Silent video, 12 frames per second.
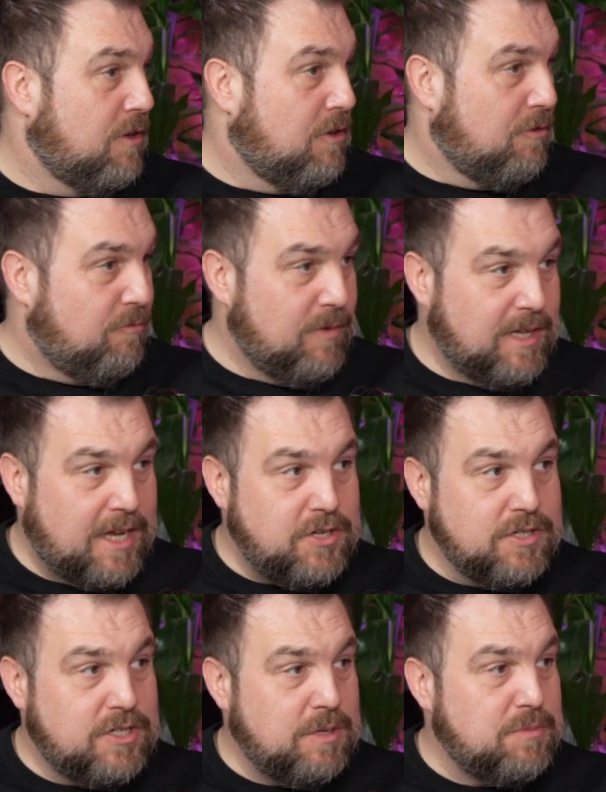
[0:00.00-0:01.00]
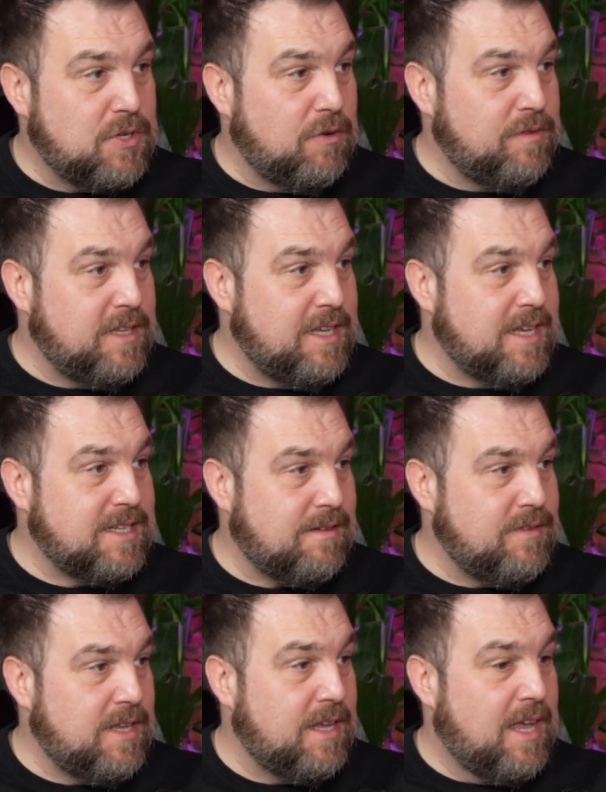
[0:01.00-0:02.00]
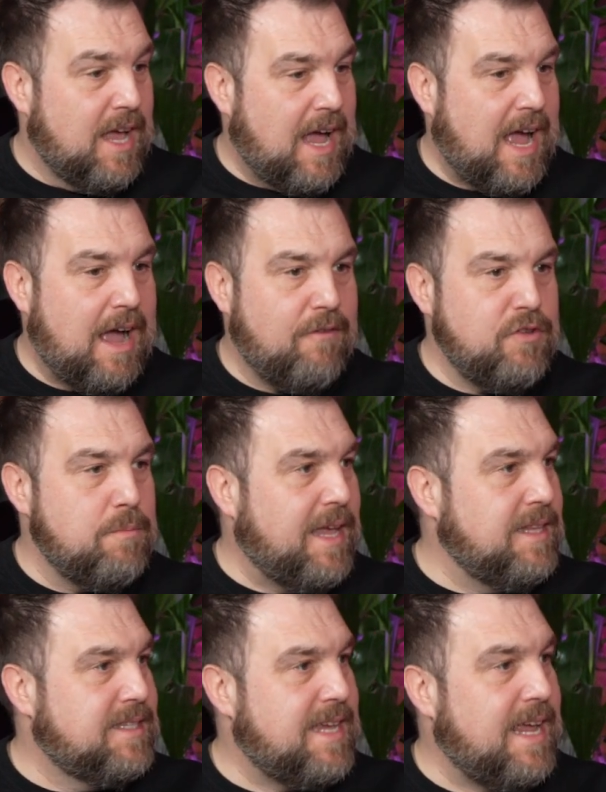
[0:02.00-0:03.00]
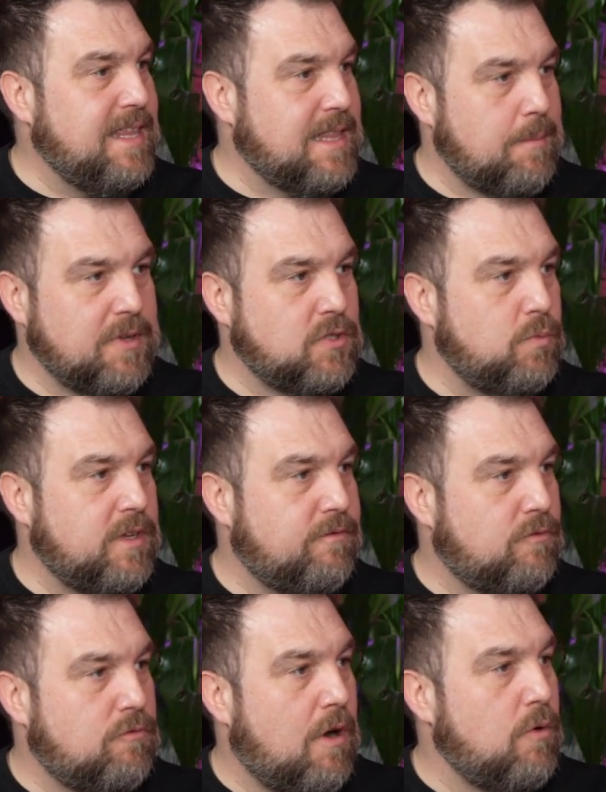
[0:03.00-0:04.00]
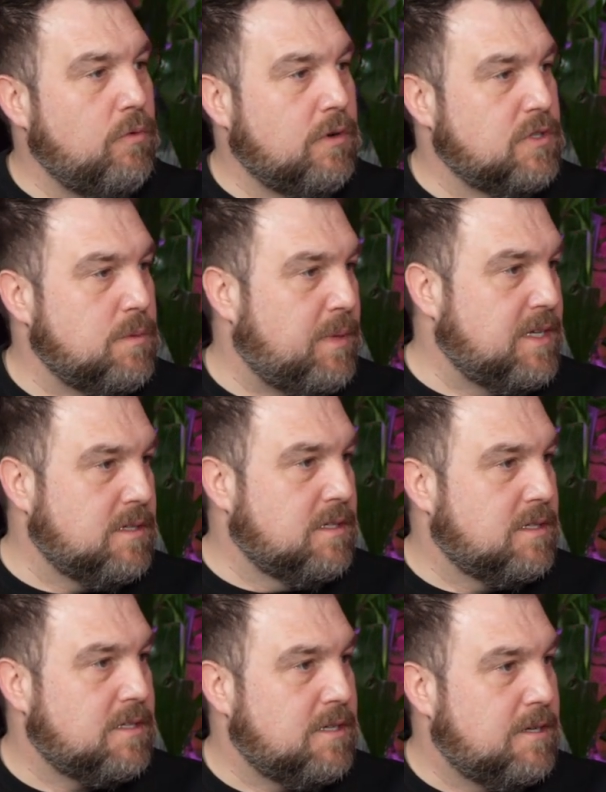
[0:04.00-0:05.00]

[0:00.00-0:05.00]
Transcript: relationships over the years, haven't you? How have you maintained them as we've grown as a business?